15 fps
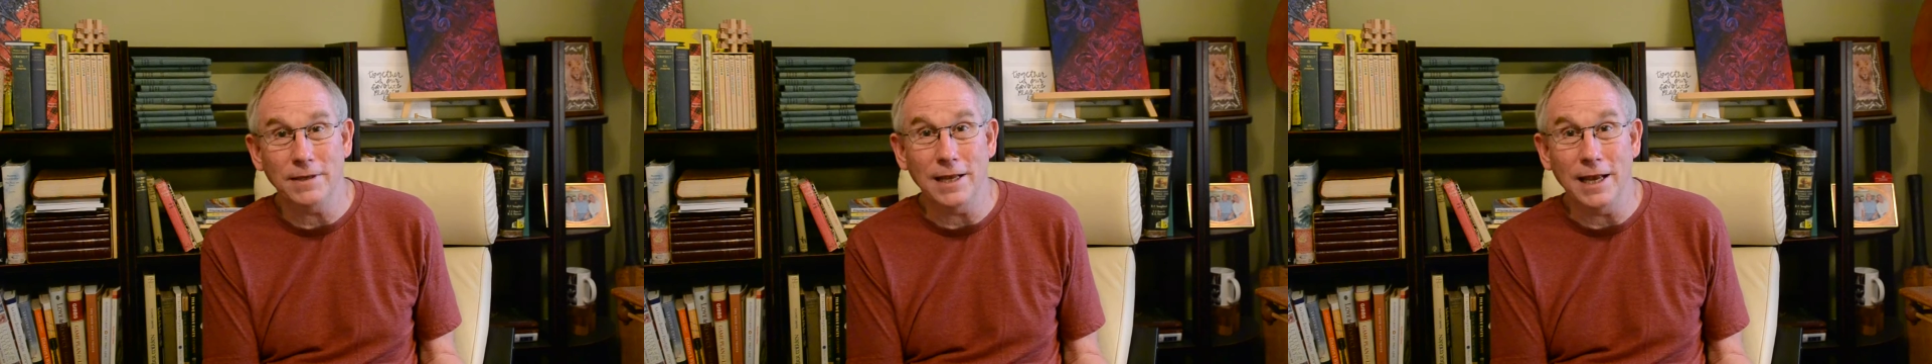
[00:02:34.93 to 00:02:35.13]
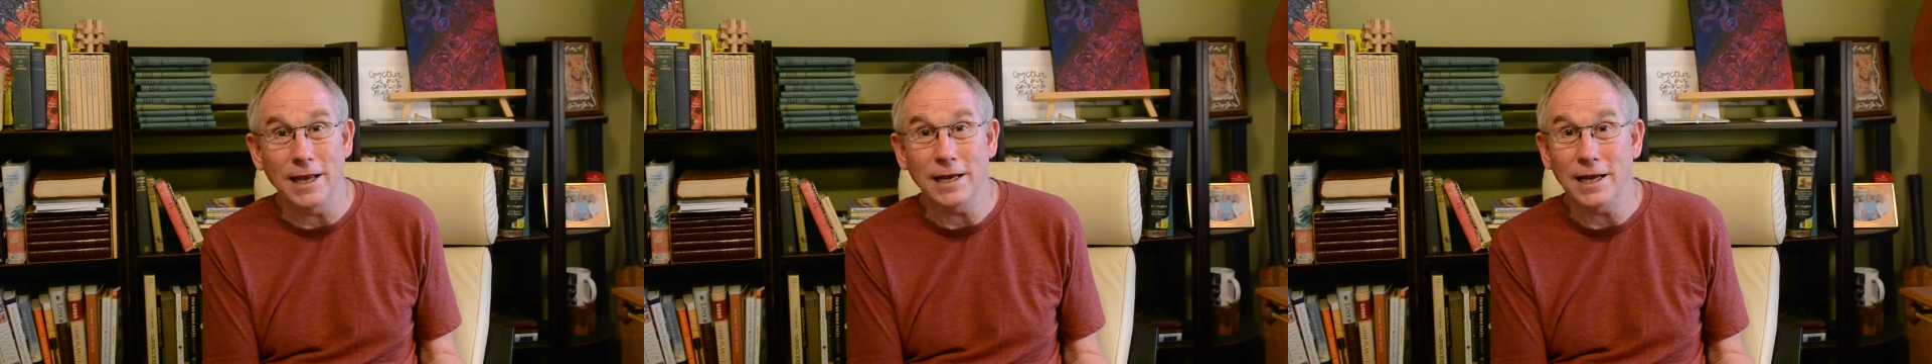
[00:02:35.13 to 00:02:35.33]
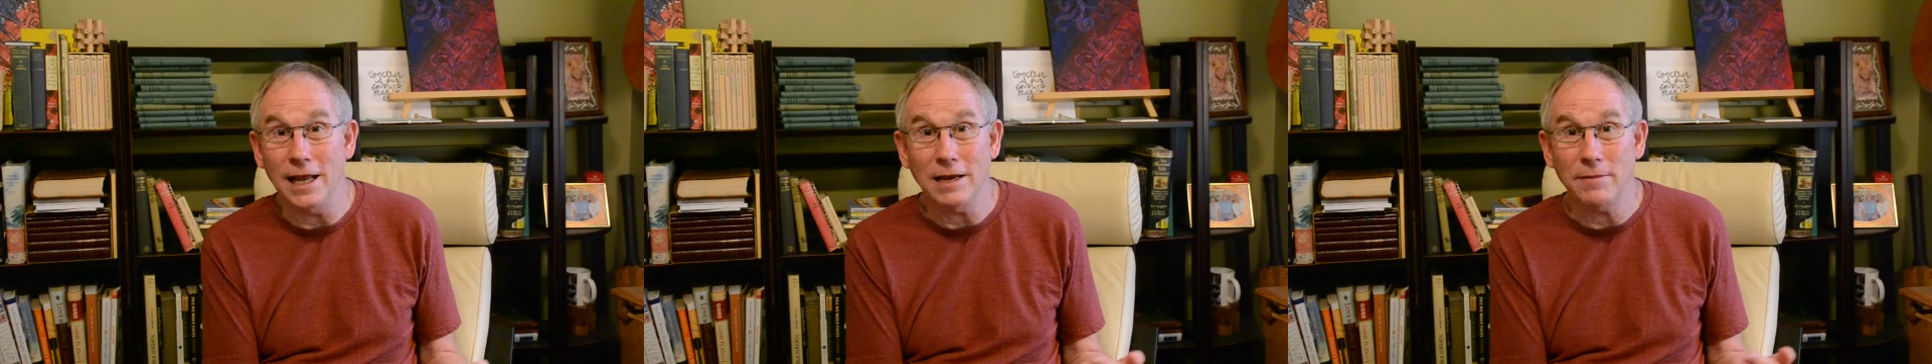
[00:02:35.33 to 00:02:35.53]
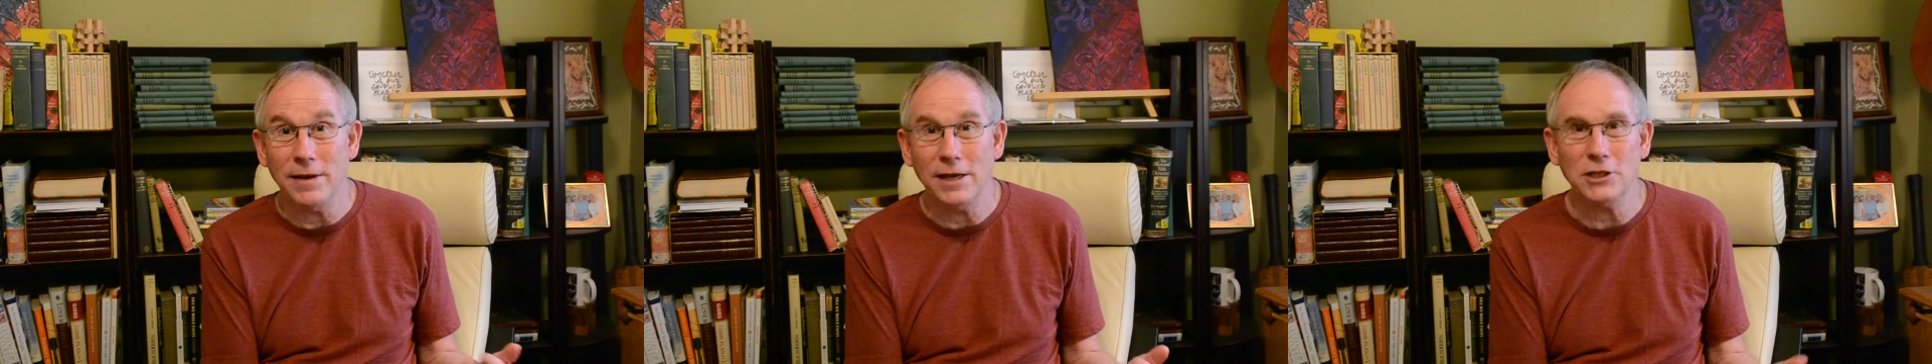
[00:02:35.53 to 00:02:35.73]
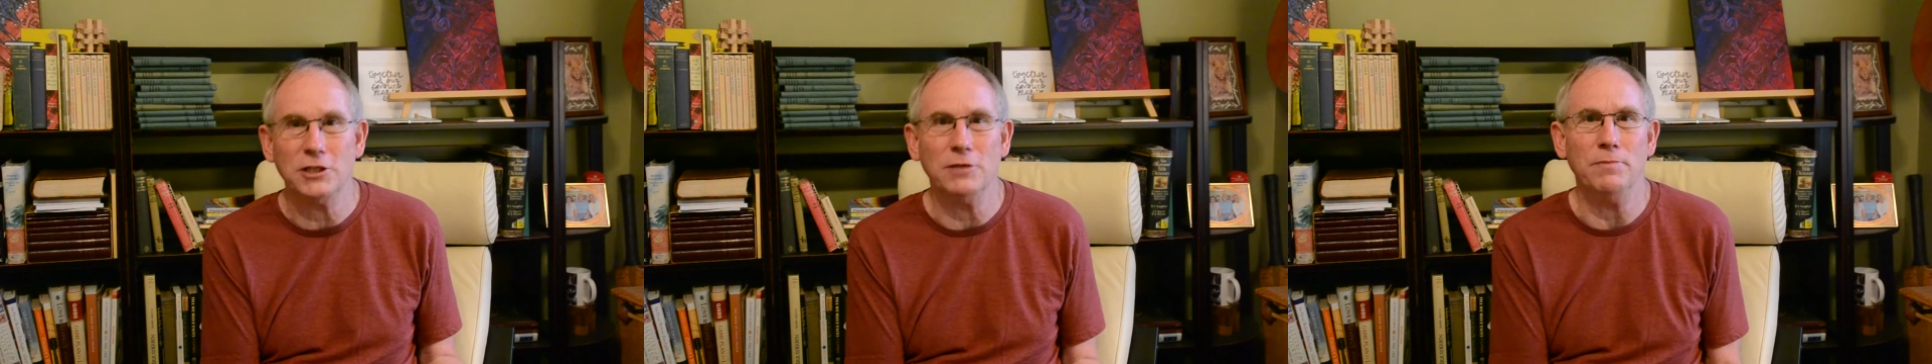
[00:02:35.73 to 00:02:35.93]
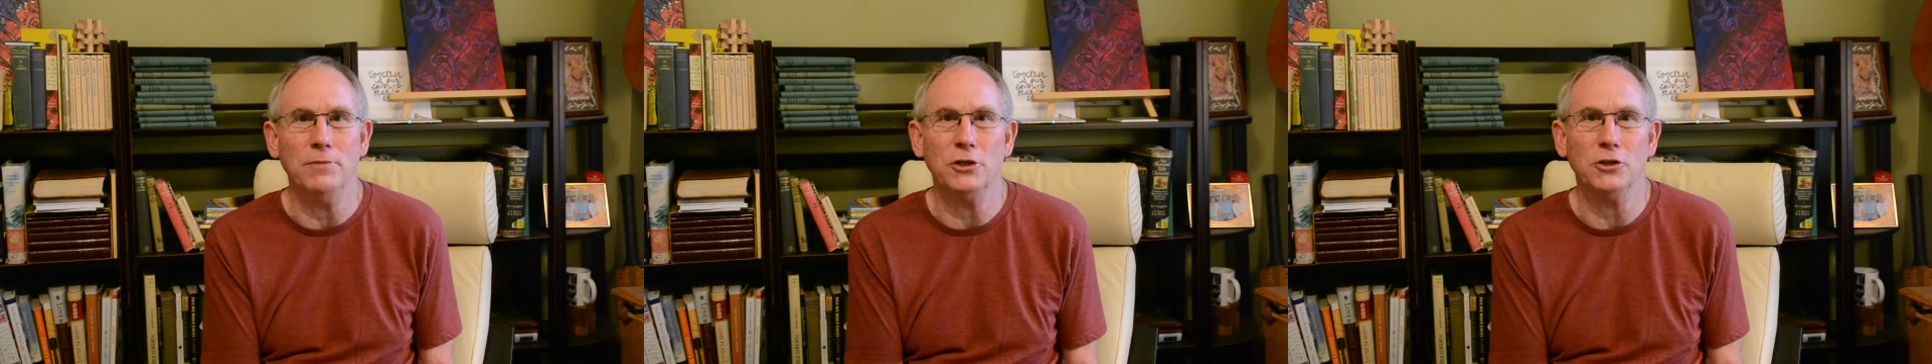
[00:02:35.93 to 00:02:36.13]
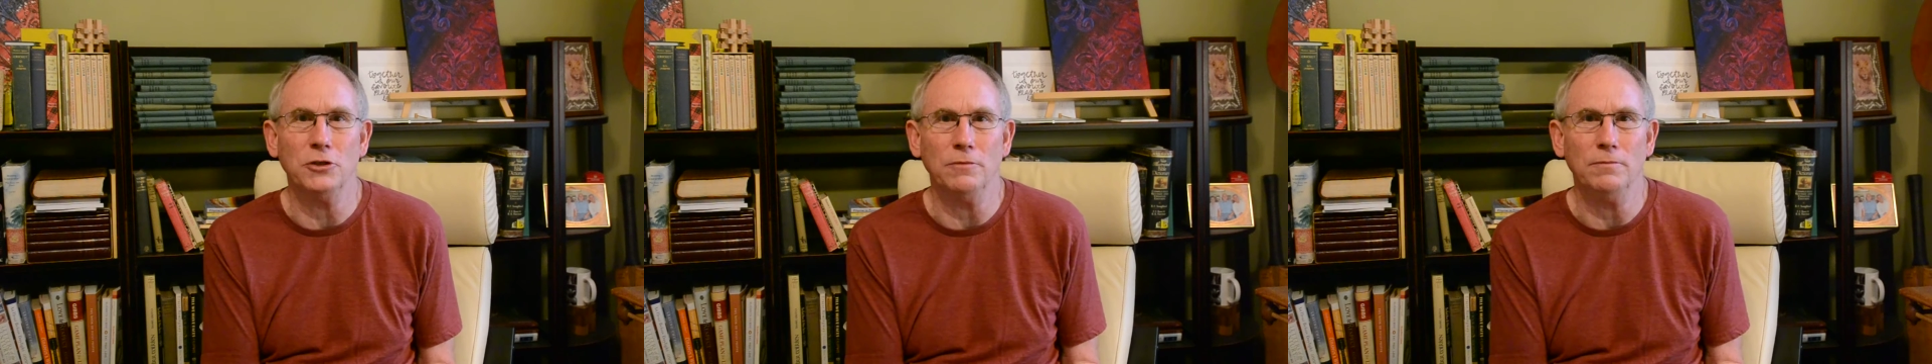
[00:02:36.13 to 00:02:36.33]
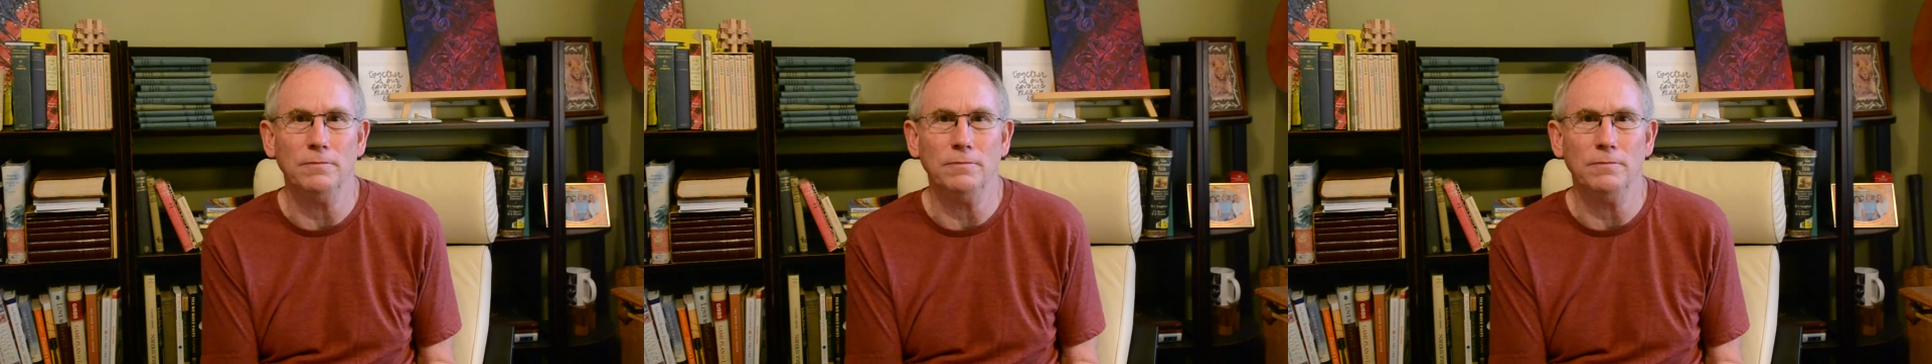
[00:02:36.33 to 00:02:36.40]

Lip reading: and about submission.